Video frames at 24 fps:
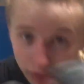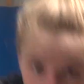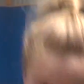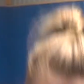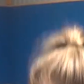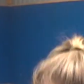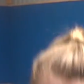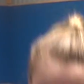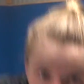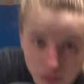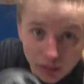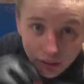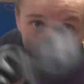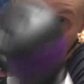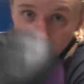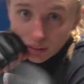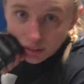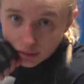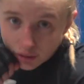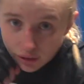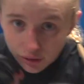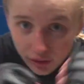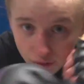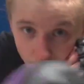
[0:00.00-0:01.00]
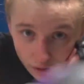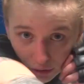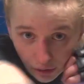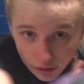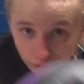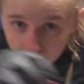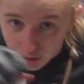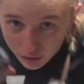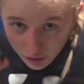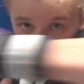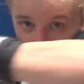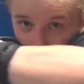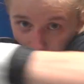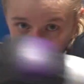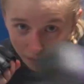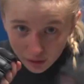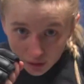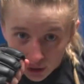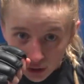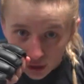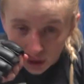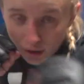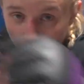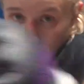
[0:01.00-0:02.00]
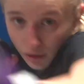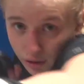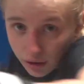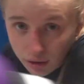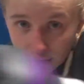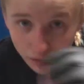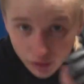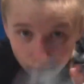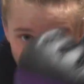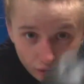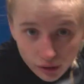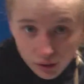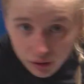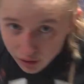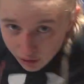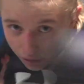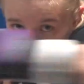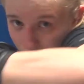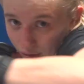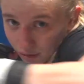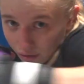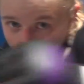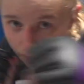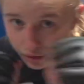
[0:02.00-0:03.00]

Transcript: Glory the Fury